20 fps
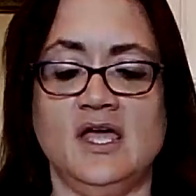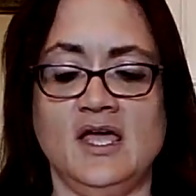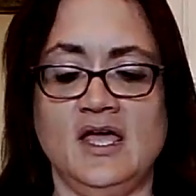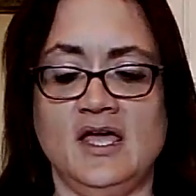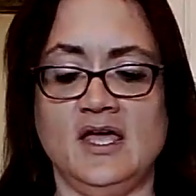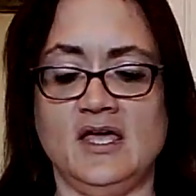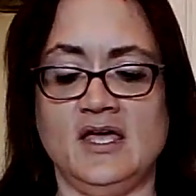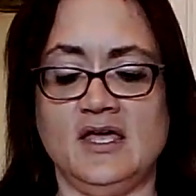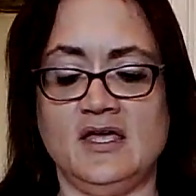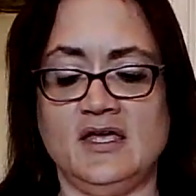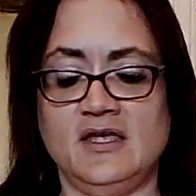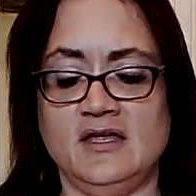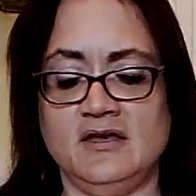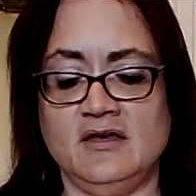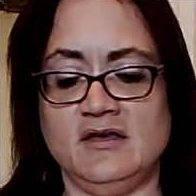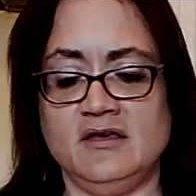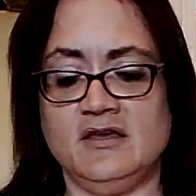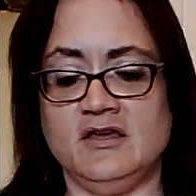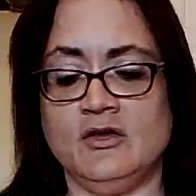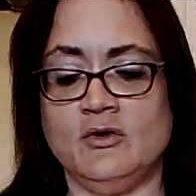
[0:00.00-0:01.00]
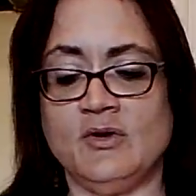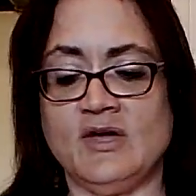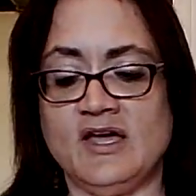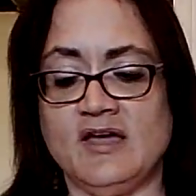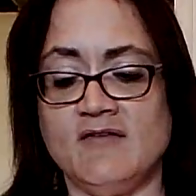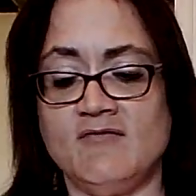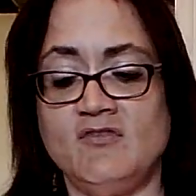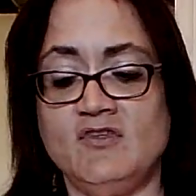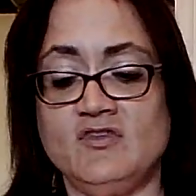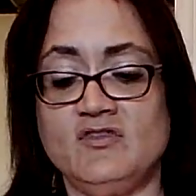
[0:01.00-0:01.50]
And you
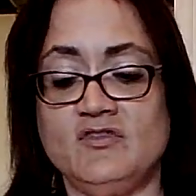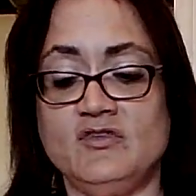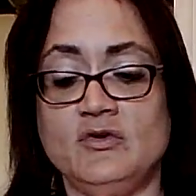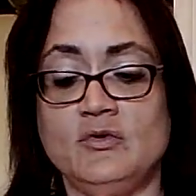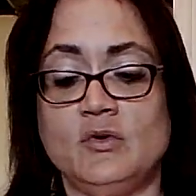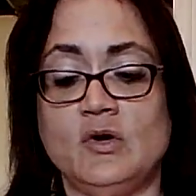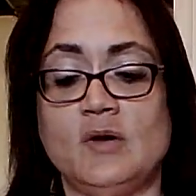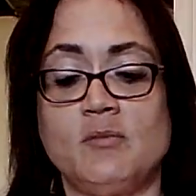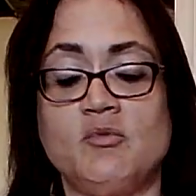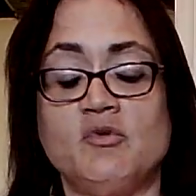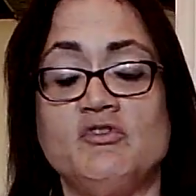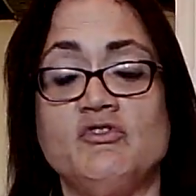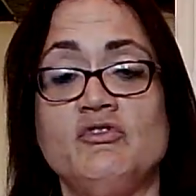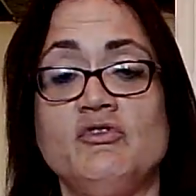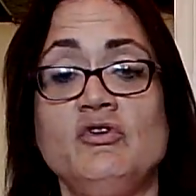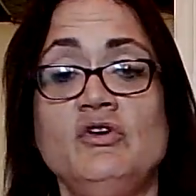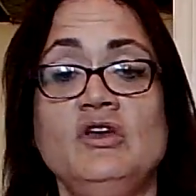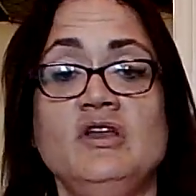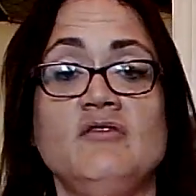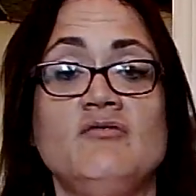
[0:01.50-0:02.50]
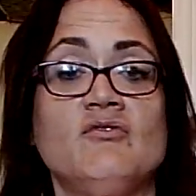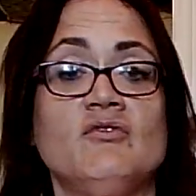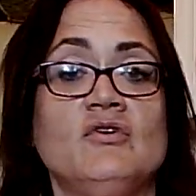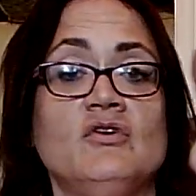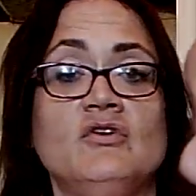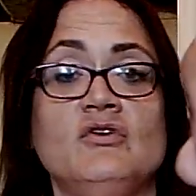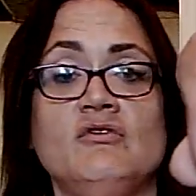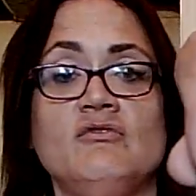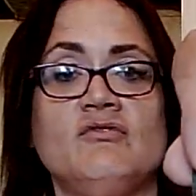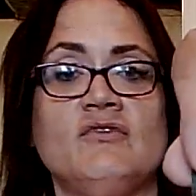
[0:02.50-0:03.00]
have this new opportunity for
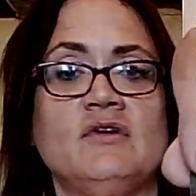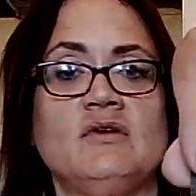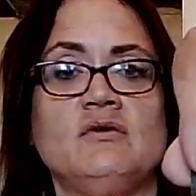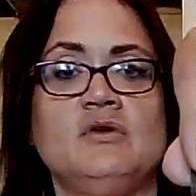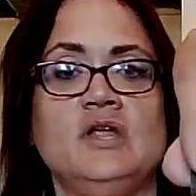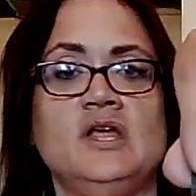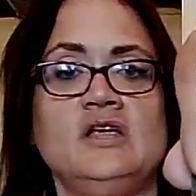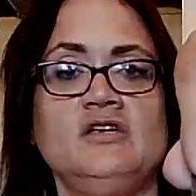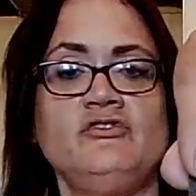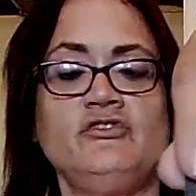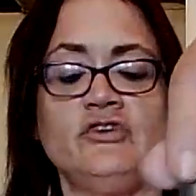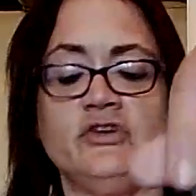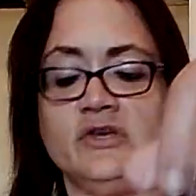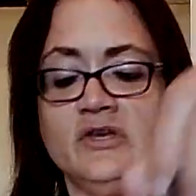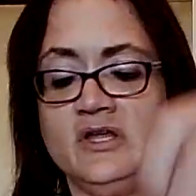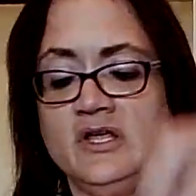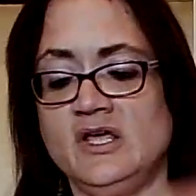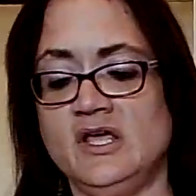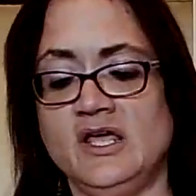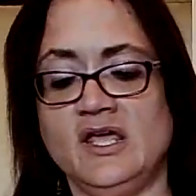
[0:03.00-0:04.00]
a new foundation,